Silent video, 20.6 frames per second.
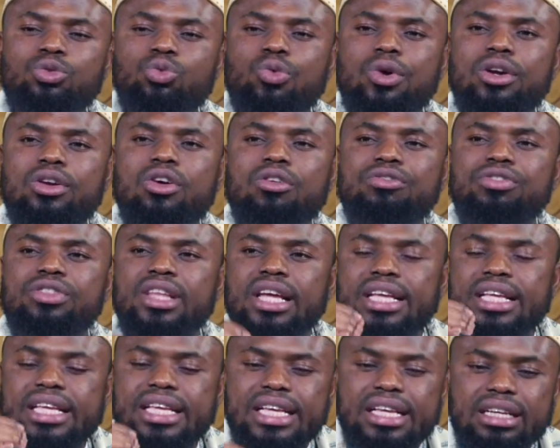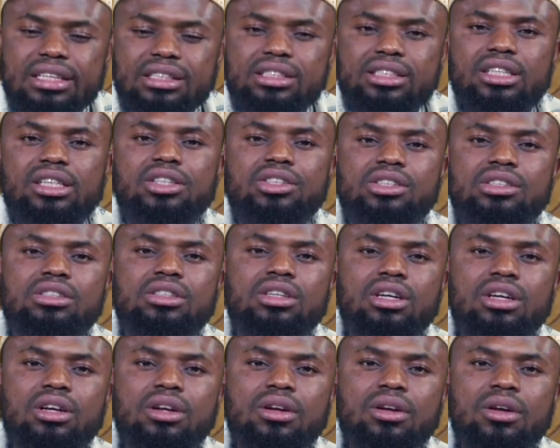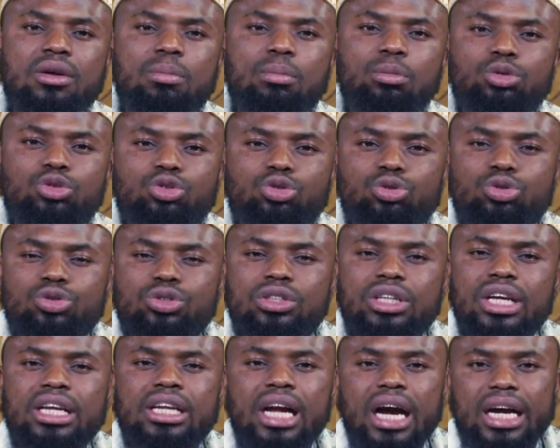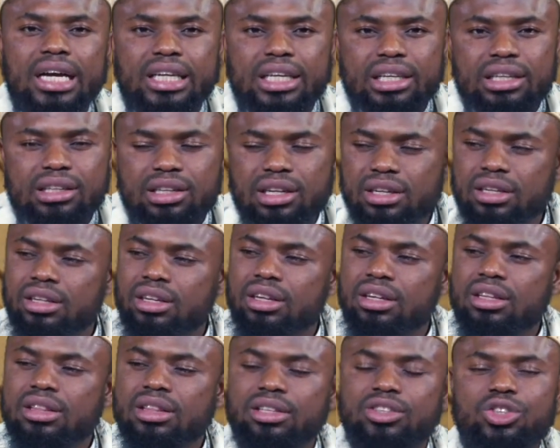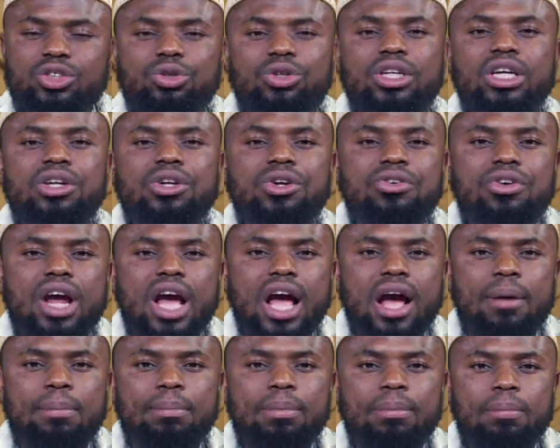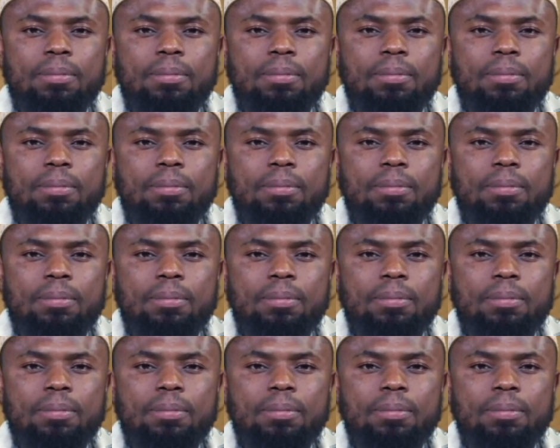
One of the easiest mutun in Aqidah that you can grab.